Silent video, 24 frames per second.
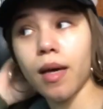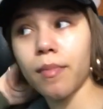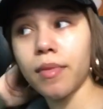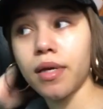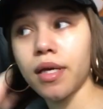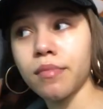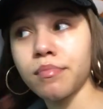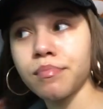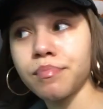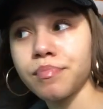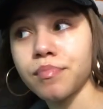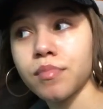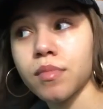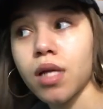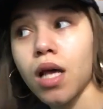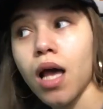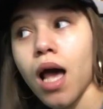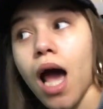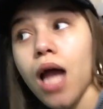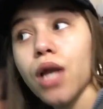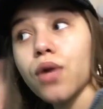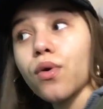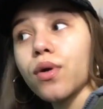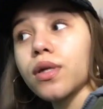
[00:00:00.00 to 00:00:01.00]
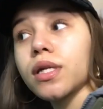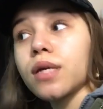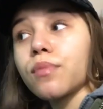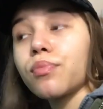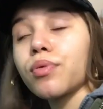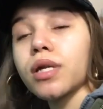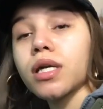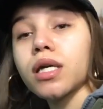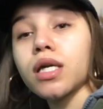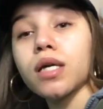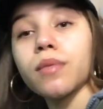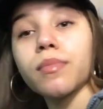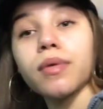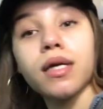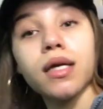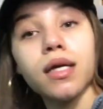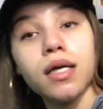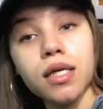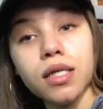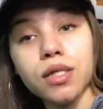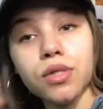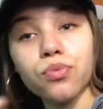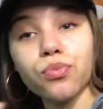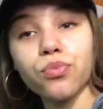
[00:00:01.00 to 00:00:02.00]
I mean, I know it did pretty good
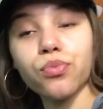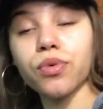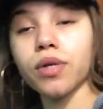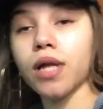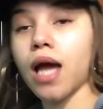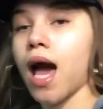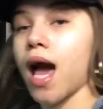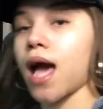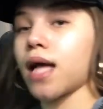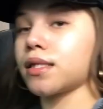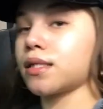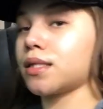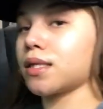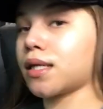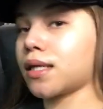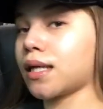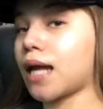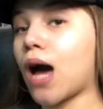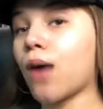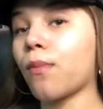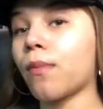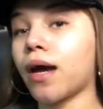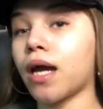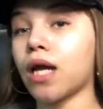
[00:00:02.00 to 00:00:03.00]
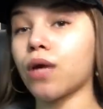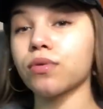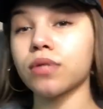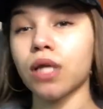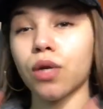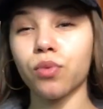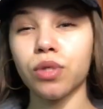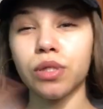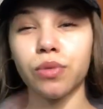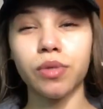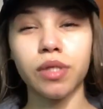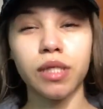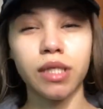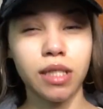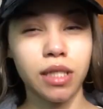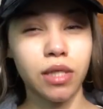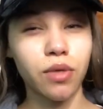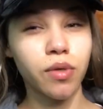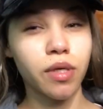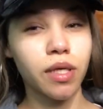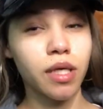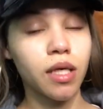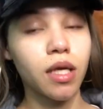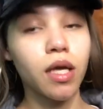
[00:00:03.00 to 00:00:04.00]
because when I took it out, my hair was, like, really, really
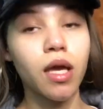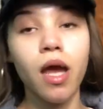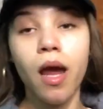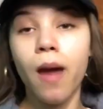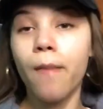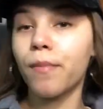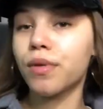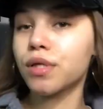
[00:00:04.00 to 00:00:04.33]
silky.